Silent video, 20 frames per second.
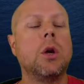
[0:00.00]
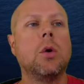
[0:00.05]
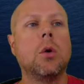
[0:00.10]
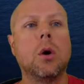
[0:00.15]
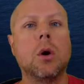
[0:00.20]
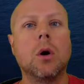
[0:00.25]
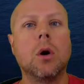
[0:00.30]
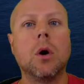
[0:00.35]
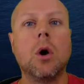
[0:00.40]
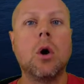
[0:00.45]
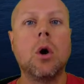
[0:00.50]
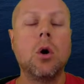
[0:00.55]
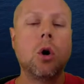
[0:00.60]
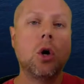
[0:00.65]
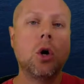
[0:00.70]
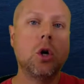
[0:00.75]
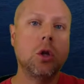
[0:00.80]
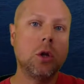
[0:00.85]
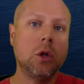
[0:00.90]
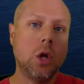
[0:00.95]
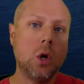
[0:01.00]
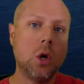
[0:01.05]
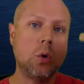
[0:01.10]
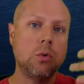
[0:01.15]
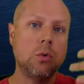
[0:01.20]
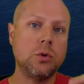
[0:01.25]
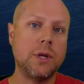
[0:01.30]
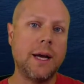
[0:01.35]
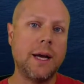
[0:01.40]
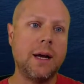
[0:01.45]
or
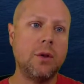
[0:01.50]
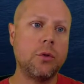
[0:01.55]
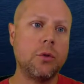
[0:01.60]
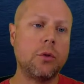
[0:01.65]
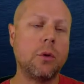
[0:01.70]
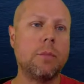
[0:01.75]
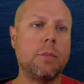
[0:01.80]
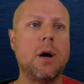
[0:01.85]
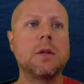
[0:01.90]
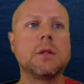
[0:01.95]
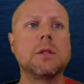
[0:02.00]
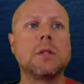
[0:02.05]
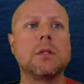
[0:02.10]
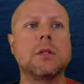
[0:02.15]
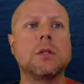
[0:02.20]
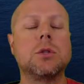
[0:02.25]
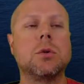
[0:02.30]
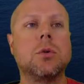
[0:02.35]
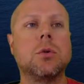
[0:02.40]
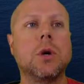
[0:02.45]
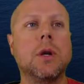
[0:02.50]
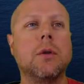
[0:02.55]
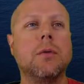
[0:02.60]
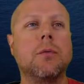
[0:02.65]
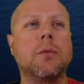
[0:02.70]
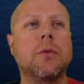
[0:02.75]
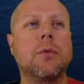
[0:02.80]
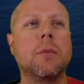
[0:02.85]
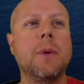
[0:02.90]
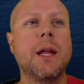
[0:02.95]
clone down the repository
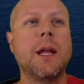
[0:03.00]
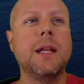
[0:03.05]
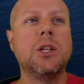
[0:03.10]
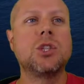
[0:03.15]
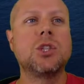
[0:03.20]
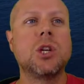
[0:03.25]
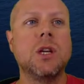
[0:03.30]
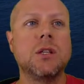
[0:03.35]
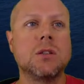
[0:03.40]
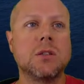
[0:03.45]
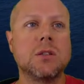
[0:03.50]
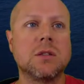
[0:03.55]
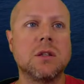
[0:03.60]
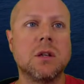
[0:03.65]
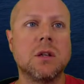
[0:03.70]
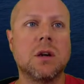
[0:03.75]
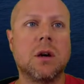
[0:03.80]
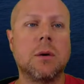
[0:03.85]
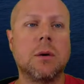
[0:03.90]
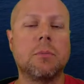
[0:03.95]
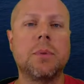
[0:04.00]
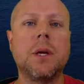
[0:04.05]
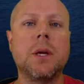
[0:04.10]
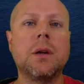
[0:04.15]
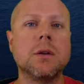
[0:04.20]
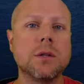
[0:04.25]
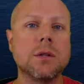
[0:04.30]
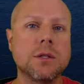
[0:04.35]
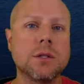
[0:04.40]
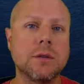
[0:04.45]
from any changes that our
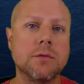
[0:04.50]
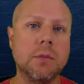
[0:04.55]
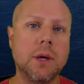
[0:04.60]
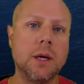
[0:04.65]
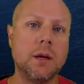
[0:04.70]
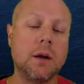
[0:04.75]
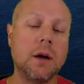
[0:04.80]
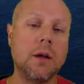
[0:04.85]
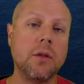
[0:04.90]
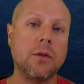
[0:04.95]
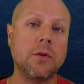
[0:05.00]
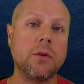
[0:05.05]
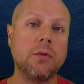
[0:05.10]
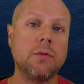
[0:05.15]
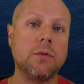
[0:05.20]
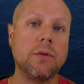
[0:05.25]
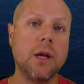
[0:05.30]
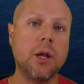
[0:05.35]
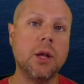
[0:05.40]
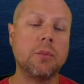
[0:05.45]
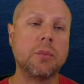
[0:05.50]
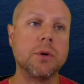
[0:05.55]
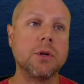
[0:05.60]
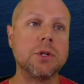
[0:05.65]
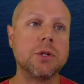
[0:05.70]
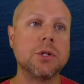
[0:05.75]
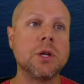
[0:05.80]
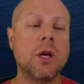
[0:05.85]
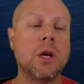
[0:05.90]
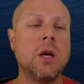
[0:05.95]
peers have made, other
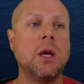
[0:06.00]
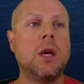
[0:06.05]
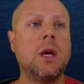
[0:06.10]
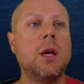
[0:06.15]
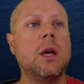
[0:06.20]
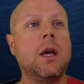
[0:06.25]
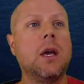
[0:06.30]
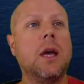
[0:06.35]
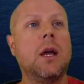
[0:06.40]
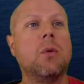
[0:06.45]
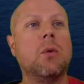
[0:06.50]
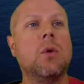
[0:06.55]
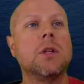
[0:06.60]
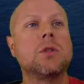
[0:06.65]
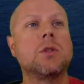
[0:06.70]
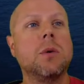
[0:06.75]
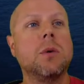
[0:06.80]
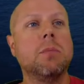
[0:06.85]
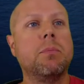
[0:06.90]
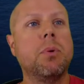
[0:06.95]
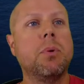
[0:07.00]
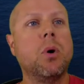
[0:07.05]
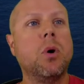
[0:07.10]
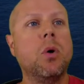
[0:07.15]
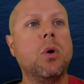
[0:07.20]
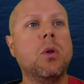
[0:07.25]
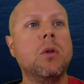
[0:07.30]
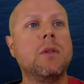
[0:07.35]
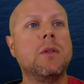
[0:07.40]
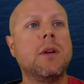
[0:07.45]
developers. And once we
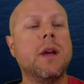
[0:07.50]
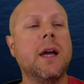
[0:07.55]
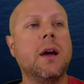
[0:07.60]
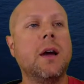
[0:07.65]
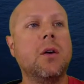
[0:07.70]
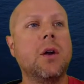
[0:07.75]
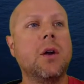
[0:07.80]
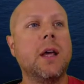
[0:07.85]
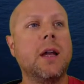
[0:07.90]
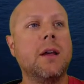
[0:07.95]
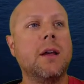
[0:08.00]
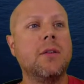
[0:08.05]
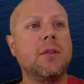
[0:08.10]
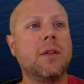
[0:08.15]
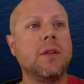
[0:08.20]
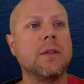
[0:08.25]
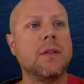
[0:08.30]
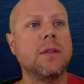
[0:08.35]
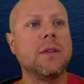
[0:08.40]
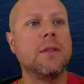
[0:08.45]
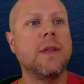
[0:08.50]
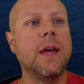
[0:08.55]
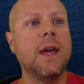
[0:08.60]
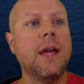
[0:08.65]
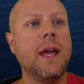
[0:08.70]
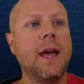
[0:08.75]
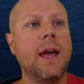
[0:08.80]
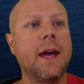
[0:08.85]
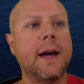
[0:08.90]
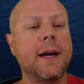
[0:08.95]
pull down anything that
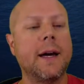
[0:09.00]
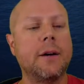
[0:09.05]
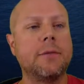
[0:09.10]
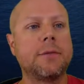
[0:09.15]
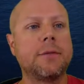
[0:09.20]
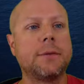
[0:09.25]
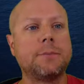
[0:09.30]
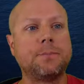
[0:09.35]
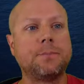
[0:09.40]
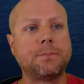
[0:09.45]
they have,